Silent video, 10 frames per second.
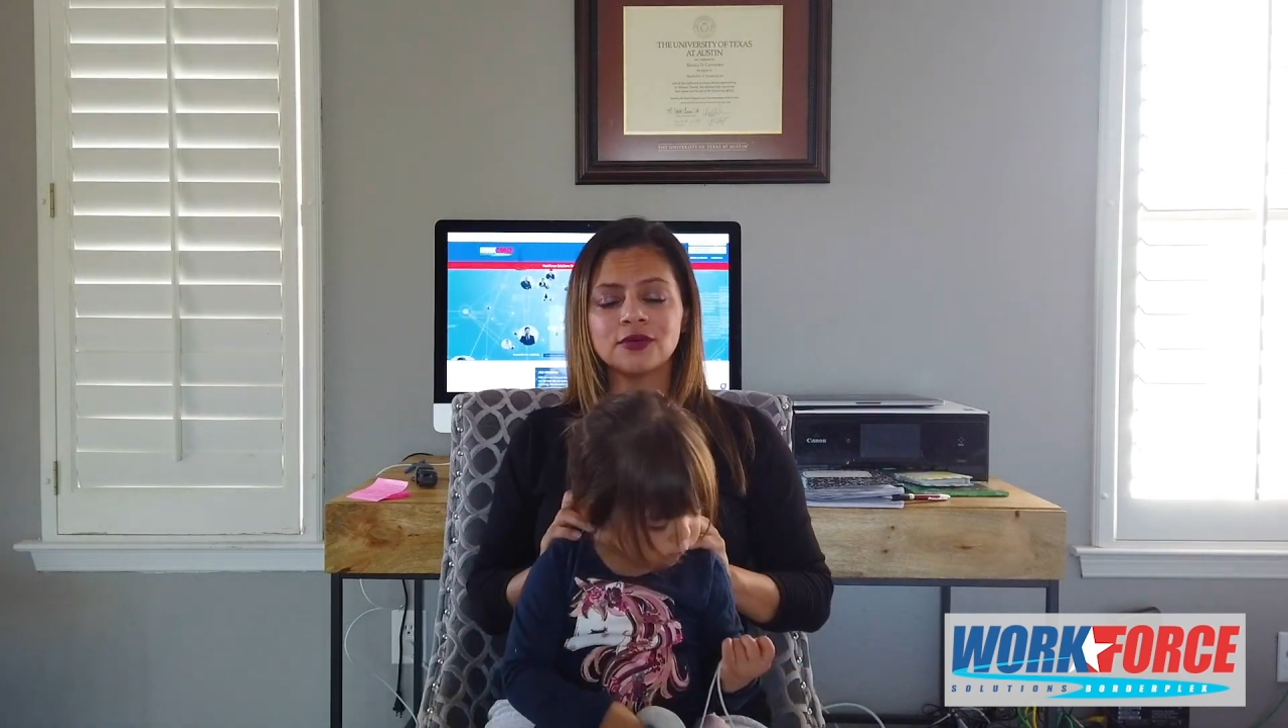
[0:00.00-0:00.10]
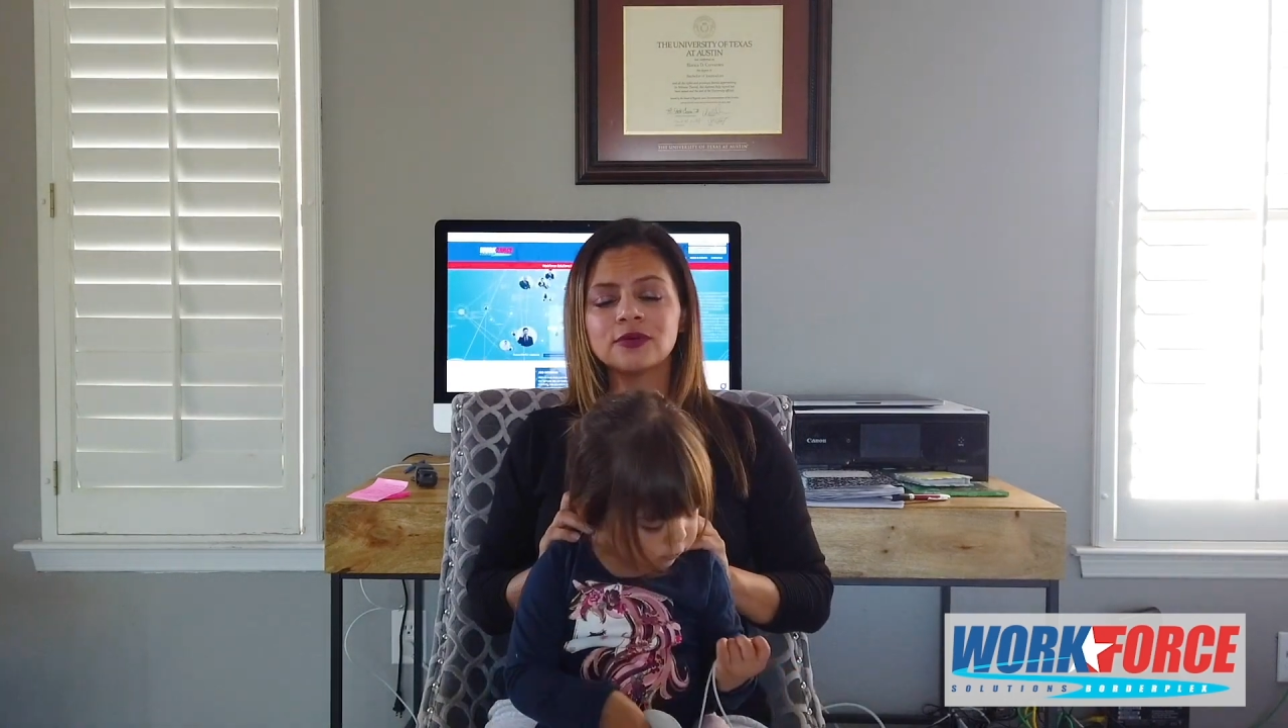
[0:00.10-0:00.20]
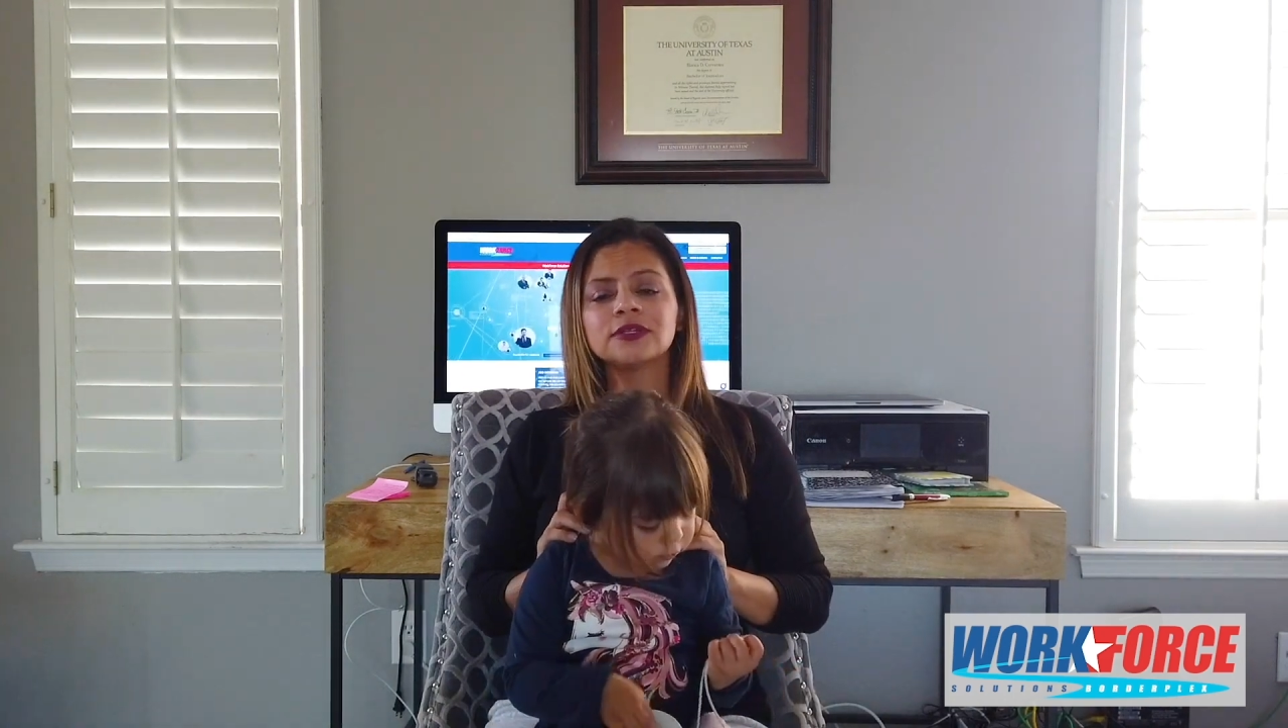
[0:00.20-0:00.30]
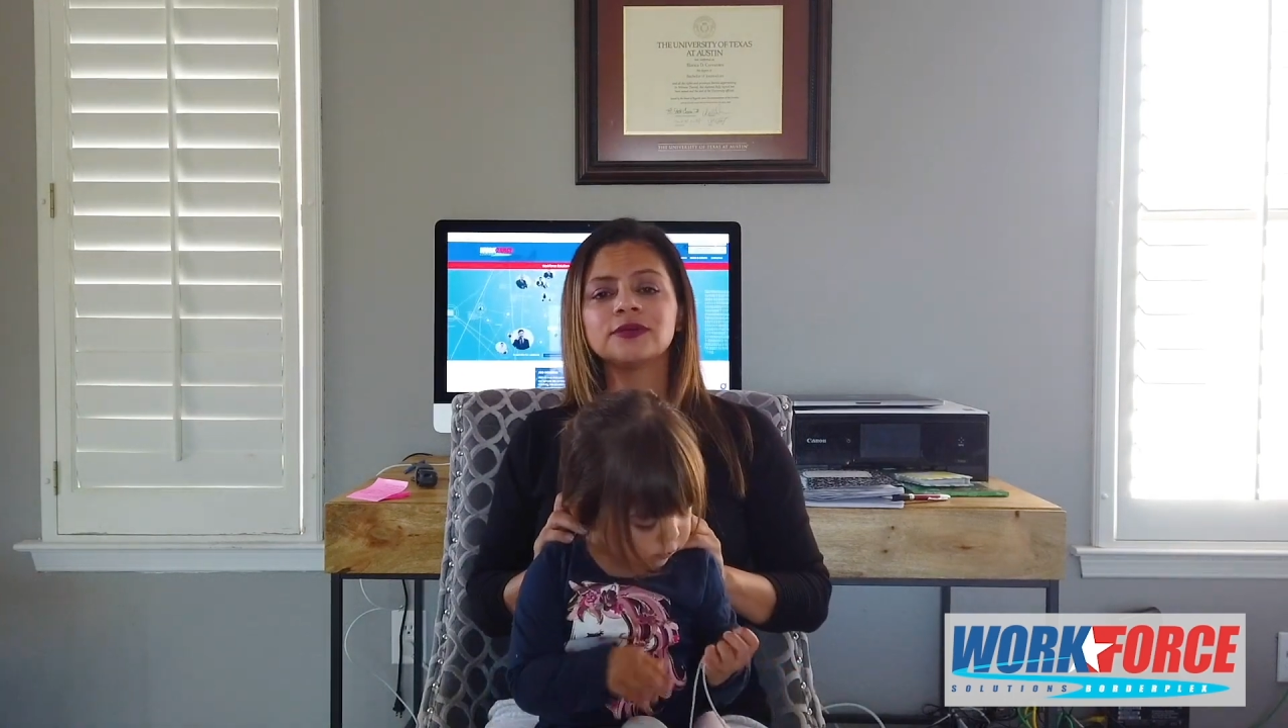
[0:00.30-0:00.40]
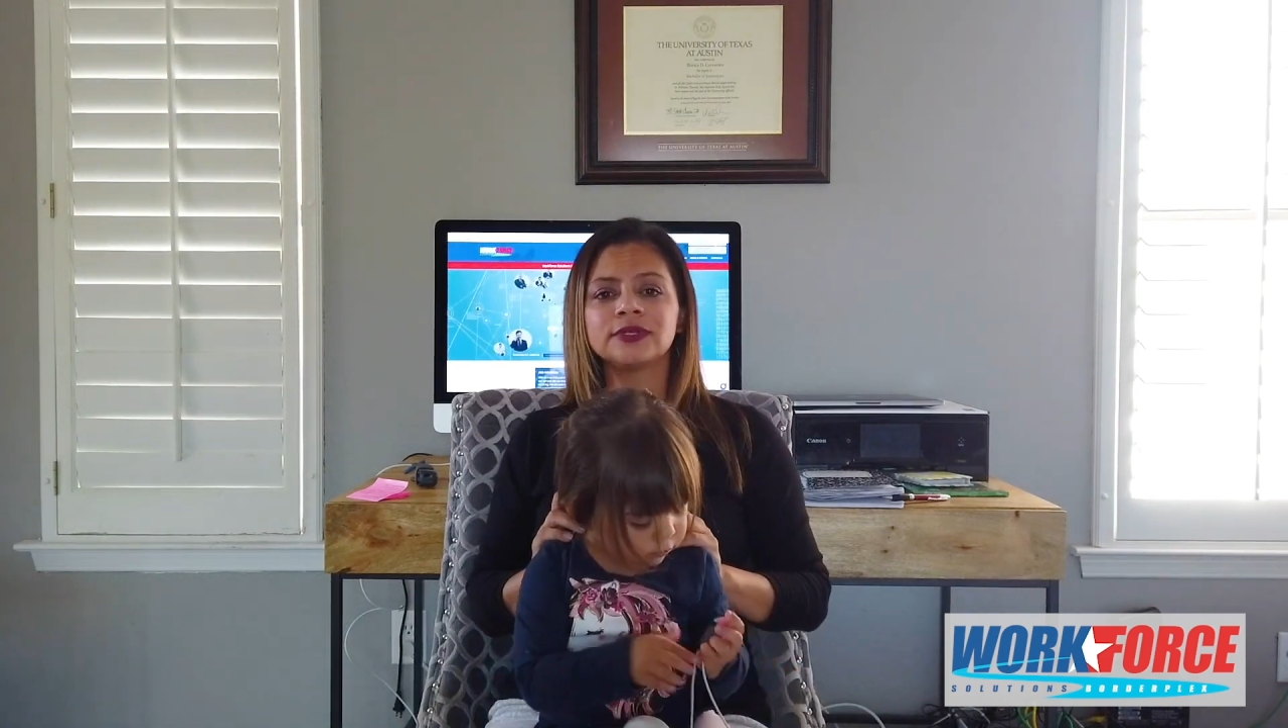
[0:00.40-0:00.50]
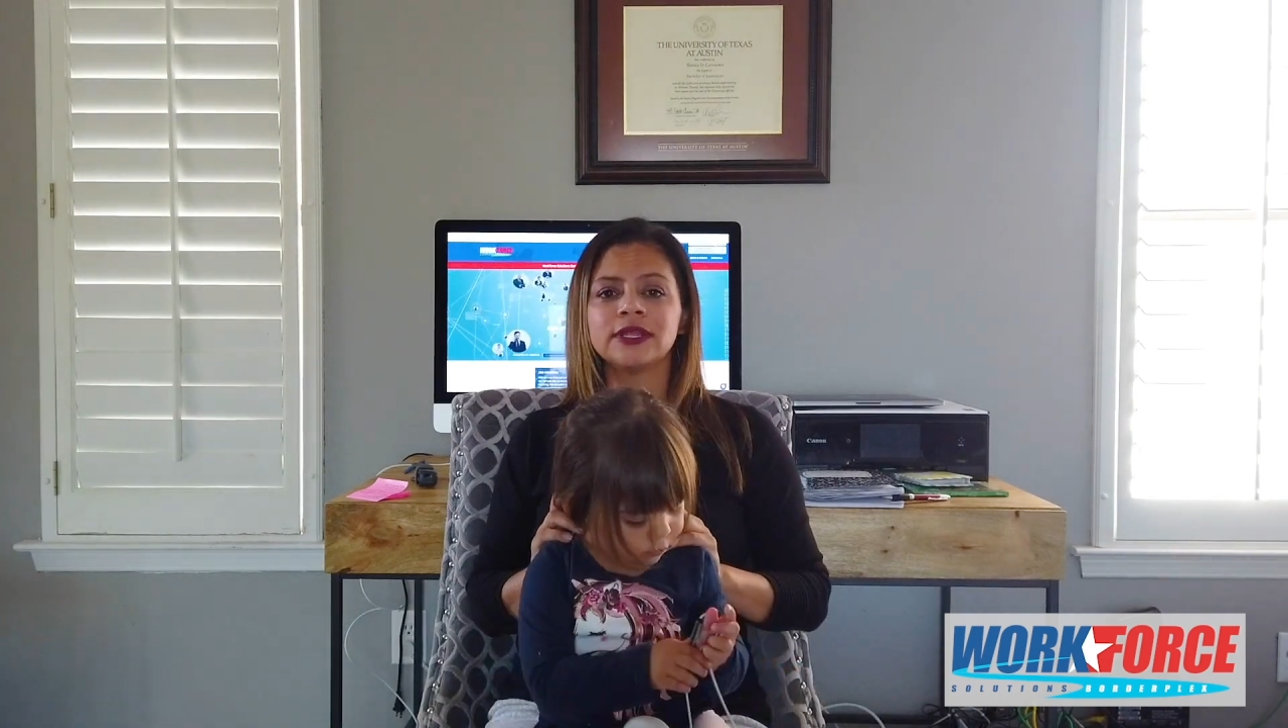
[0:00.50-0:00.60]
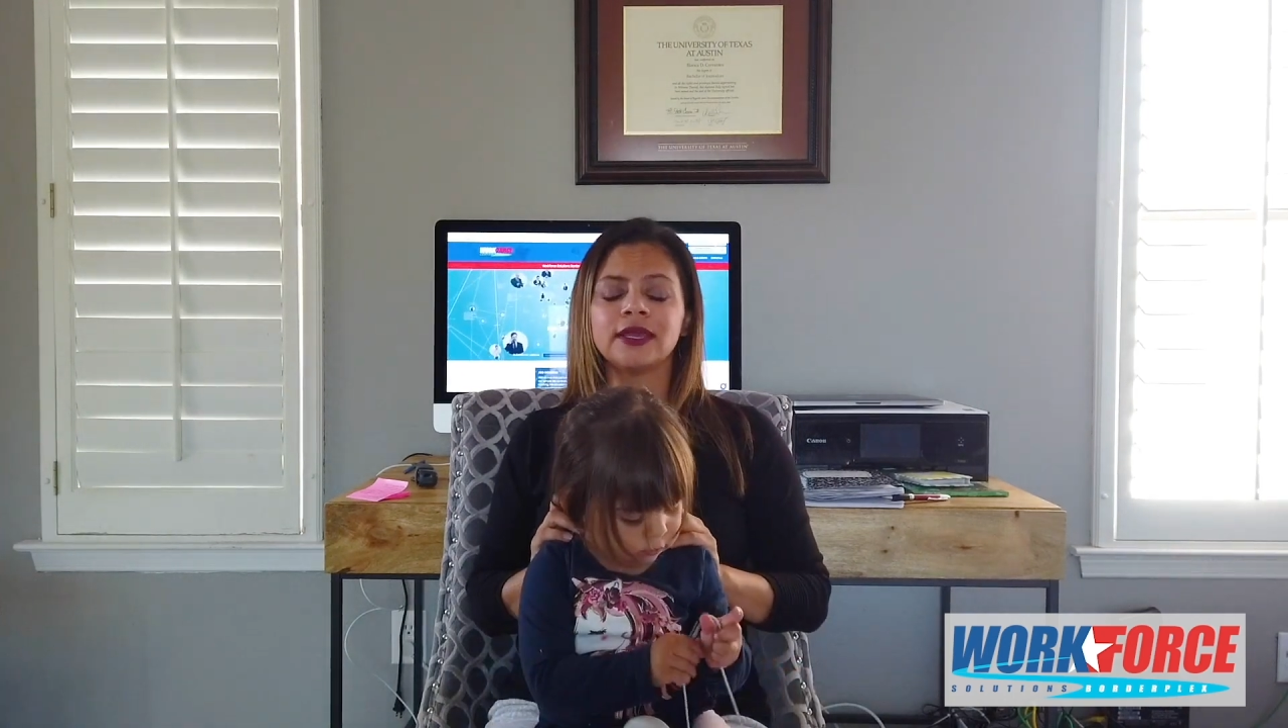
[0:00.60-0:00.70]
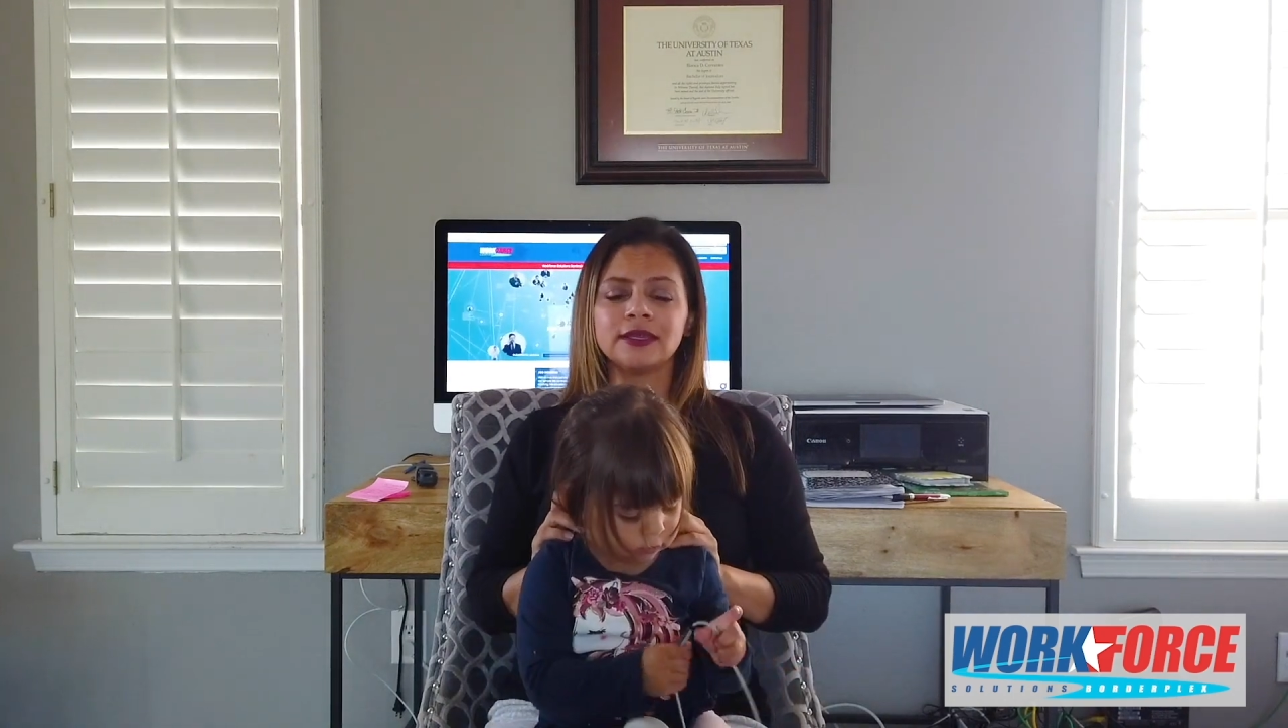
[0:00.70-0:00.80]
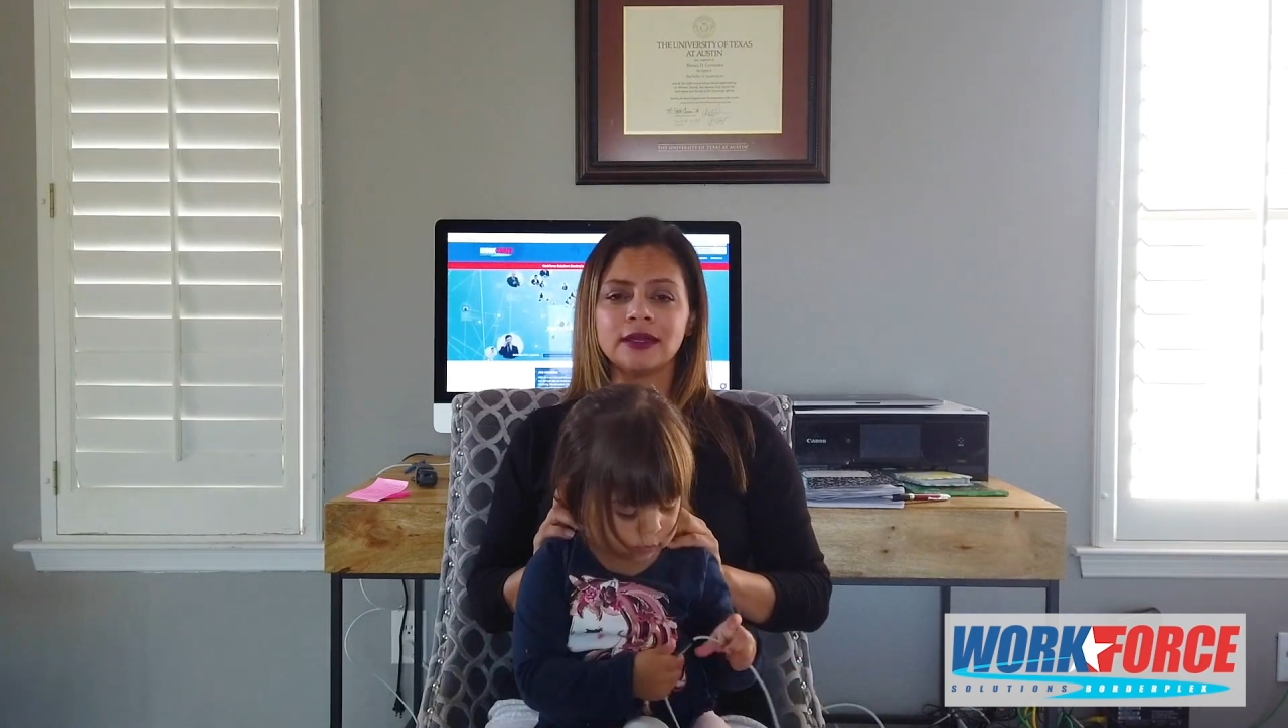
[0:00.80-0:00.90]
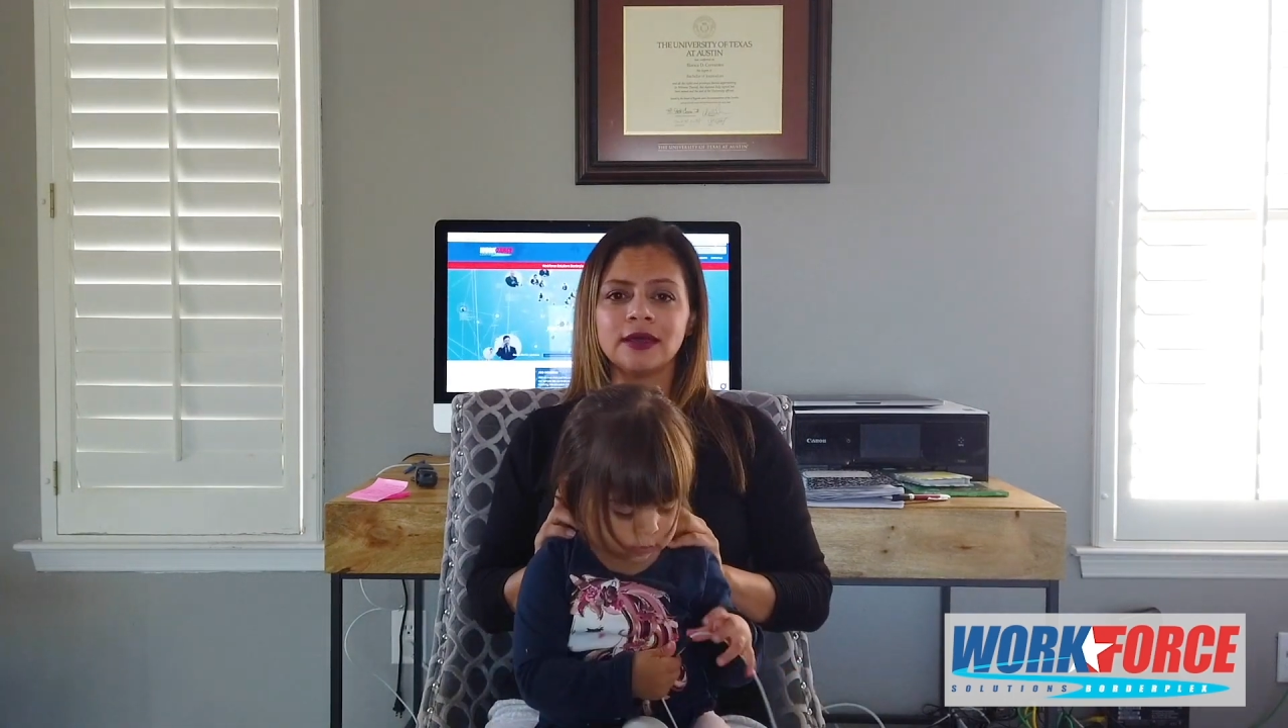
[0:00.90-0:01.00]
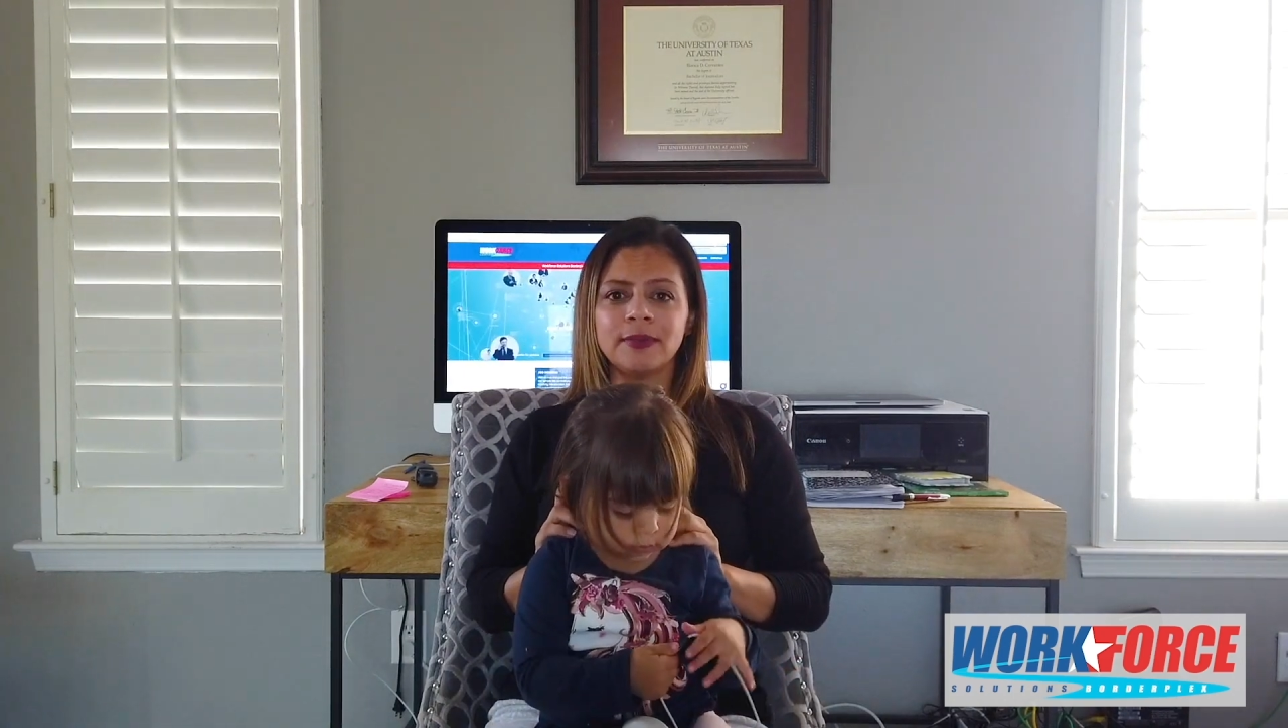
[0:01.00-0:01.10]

totally relate